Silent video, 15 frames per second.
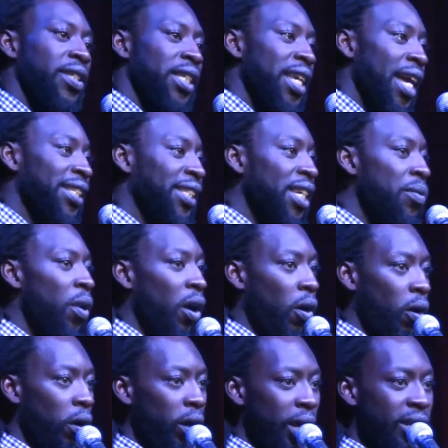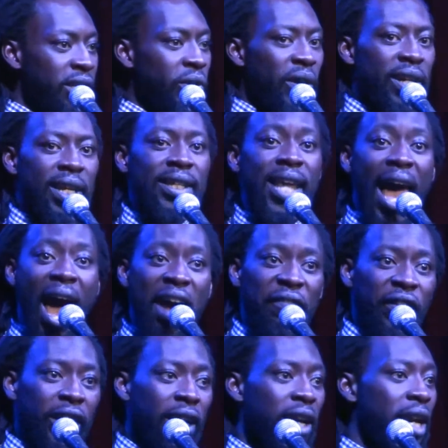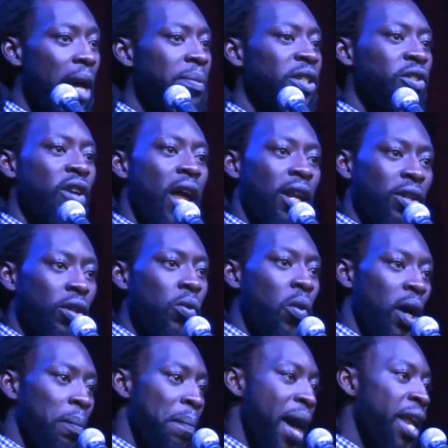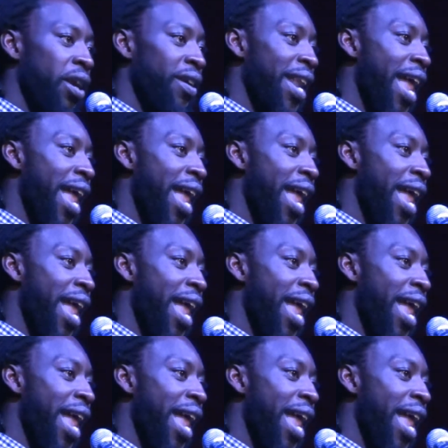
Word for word: You see, I seen what oral history did to Africa, and I'm just trying to do one better.